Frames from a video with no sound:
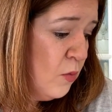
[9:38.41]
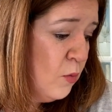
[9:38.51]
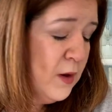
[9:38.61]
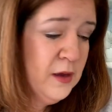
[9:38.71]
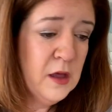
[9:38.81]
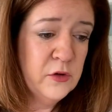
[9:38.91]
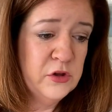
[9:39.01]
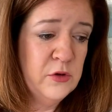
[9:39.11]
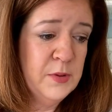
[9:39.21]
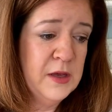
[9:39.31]
what color
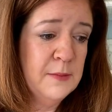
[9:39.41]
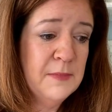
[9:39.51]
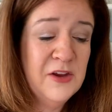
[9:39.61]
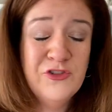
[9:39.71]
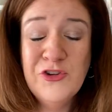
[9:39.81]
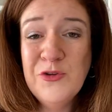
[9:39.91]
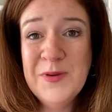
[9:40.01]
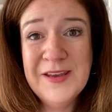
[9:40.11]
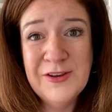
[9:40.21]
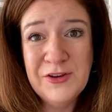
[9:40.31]
you pick, make sure you
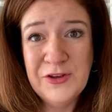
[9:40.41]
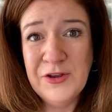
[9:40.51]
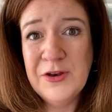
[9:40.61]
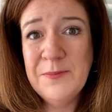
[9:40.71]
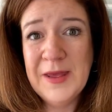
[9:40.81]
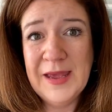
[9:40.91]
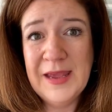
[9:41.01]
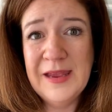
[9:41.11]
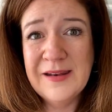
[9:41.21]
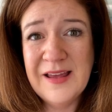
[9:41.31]
pick a good
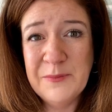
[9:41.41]
paint.